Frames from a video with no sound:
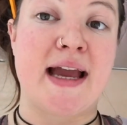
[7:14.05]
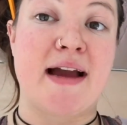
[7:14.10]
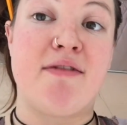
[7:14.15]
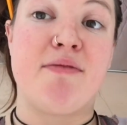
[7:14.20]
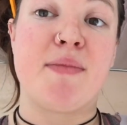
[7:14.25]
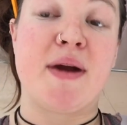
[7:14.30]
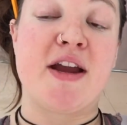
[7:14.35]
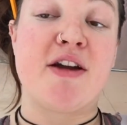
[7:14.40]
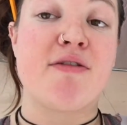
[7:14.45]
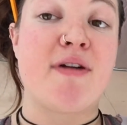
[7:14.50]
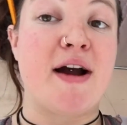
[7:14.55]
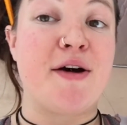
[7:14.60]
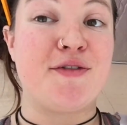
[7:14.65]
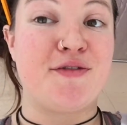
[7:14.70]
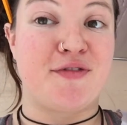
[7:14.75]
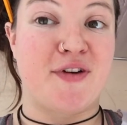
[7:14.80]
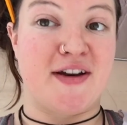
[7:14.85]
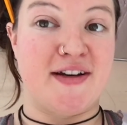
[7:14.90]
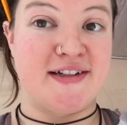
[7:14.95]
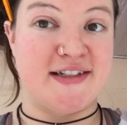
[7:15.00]
out my
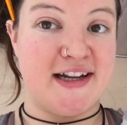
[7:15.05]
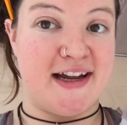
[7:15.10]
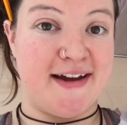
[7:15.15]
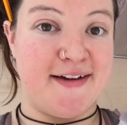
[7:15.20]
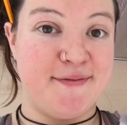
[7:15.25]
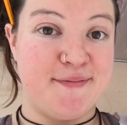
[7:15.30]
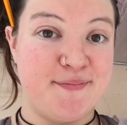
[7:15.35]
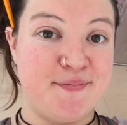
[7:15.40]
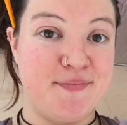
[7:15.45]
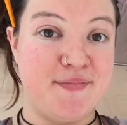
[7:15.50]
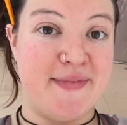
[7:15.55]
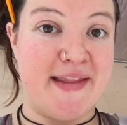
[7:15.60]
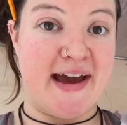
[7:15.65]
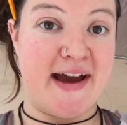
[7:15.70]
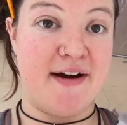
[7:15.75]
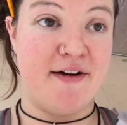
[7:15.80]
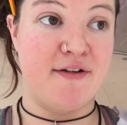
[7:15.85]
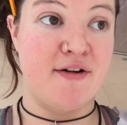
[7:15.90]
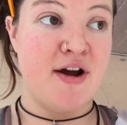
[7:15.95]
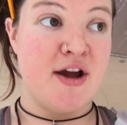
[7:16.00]
crowdfunder.
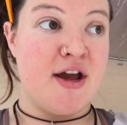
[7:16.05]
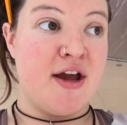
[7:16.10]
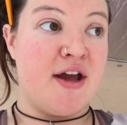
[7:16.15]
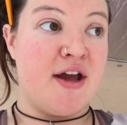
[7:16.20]
Now,